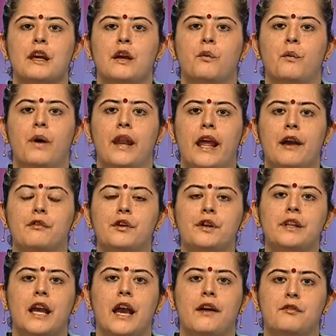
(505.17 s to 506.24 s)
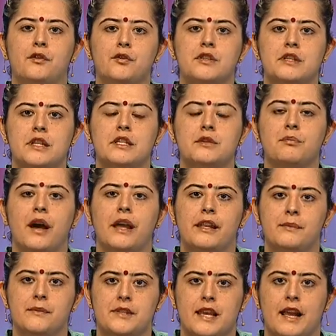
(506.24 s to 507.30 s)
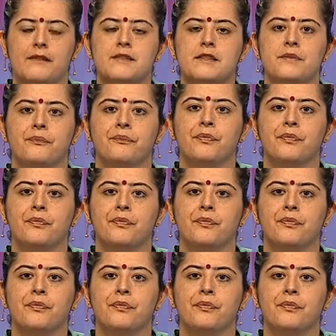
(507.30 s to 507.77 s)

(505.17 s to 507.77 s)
Whenever they have to sit by themselves,